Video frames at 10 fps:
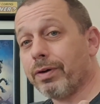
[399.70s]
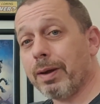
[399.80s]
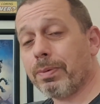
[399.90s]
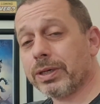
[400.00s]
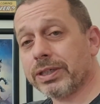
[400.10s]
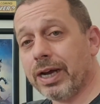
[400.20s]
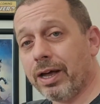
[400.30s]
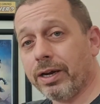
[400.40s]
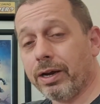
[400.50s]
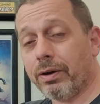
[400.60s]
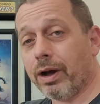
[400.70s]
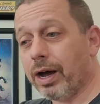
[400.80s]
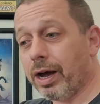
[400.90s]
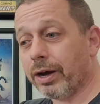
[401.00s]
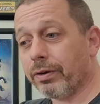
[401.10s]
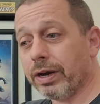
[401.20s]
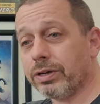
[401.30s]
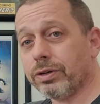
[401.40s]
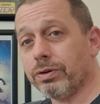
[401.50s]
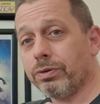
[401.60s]
Great personality,
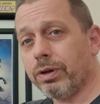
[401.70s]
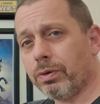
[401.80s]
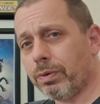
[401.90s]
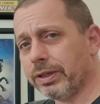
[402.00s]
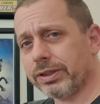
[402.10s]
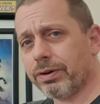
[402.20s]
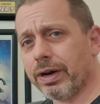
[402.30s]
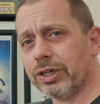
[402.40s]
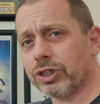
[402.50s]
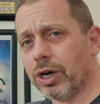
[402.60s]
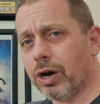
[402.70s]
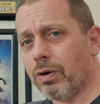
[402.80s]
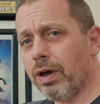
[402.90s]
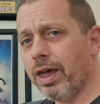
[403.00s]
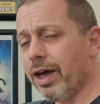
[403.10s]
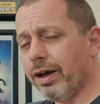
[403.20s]
great dude, runs a great show.